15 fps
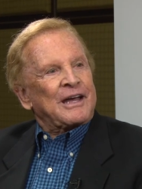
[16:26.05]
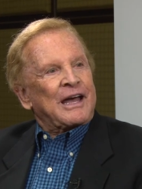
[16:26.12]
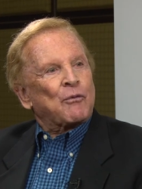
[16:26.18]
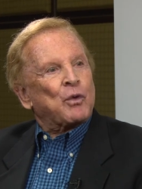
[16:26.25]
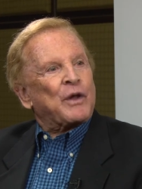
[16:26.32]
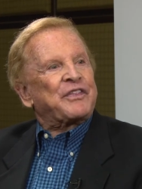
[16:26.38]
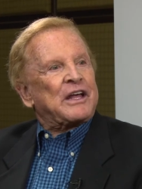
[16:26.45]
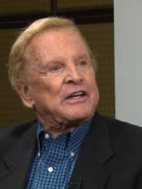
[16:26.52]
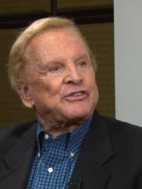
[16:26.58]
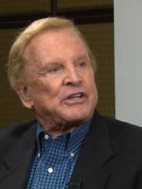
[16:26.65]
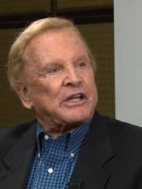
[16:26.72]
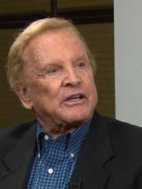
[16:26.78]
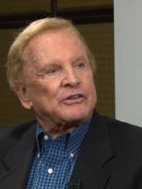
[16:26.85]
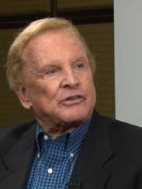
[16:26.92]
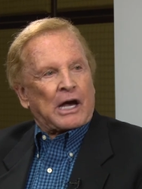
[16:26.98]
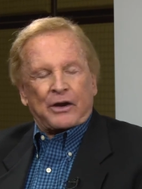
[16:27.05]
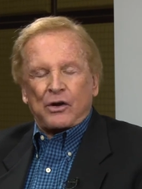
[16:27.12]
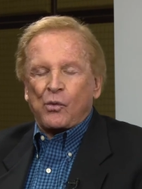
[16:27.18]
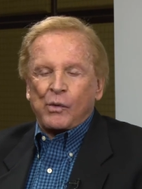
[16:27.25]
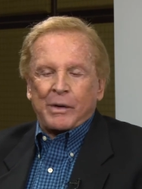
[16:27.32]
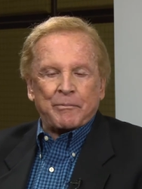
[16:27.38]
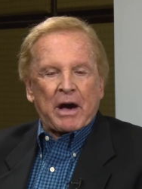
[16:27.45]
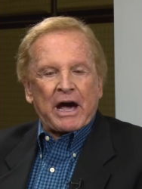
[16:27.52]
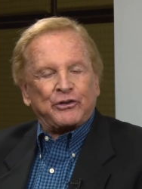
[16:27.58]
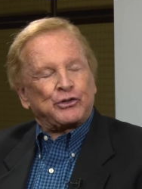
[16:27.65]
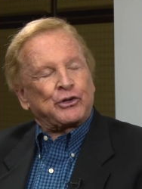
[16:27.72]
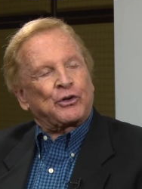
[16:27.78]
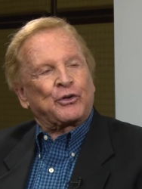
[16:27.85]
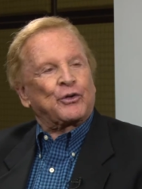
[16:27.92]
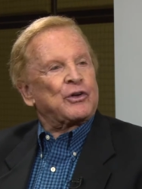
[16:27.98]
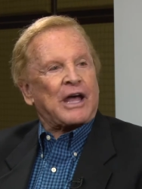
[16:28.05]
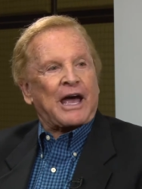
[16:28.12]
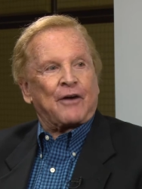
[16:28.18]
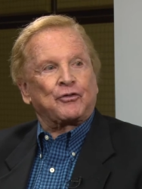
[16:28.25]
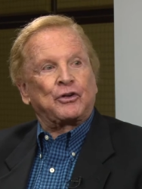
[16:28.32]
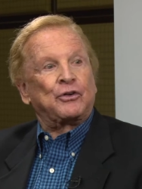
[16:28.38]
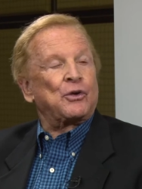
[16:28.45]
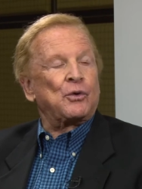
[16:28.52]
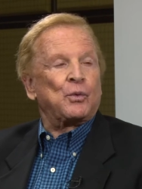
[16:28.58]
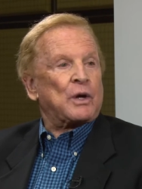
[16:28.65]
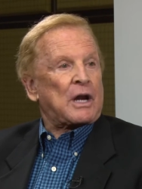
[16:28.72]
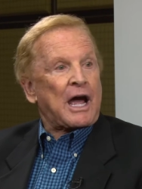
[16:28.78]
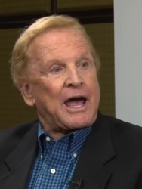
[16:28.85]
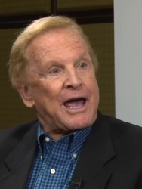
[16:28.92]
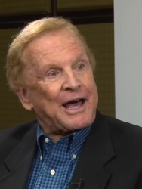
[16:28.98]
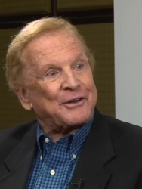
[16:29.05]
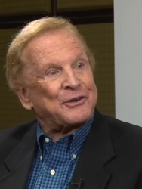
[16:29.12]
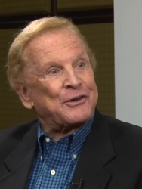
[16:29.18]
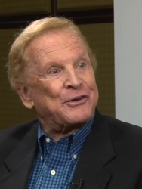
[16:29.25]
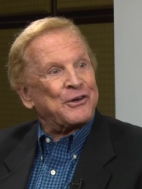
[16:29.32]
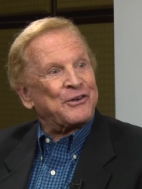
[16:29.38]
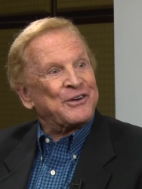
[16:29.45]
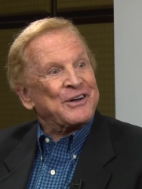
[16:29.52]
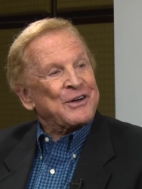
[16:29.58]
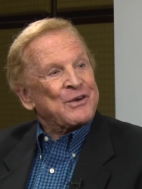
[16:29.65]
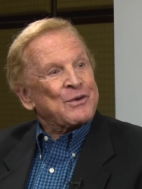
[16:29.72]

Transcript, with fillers: And what they say is, I don't want my children to have to do what I had to do,